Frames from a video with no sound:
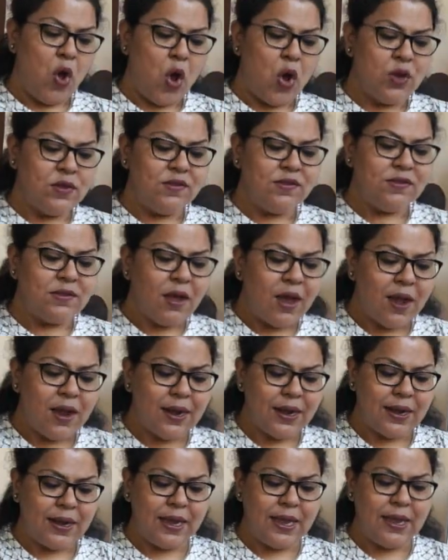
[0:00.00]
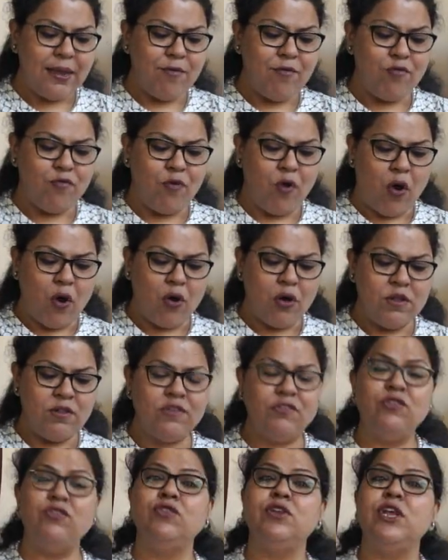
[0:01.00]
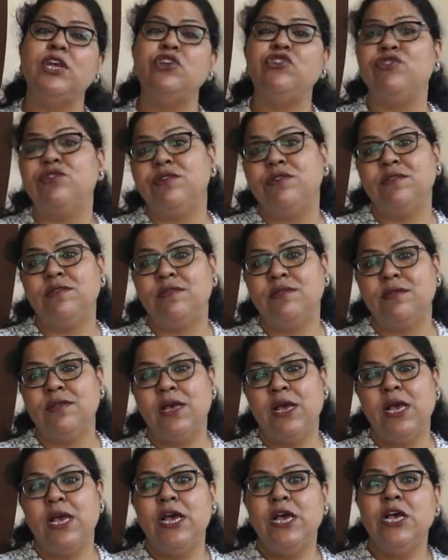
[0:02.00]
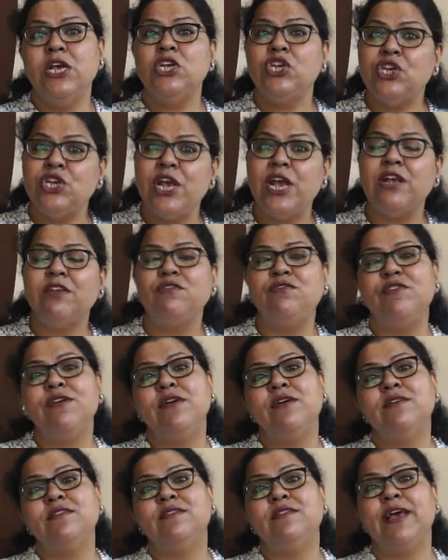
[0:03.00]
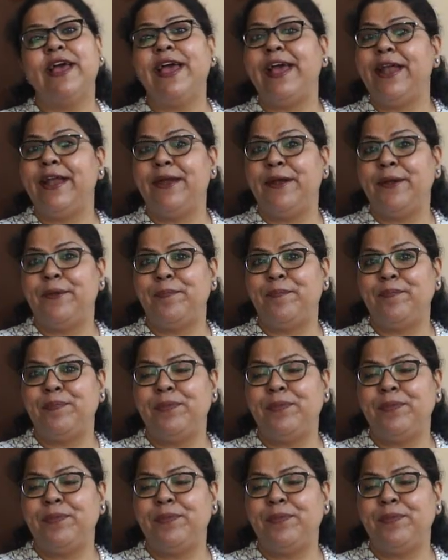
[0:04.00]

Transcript: On sour cream walls, donations. Shakespeare's head.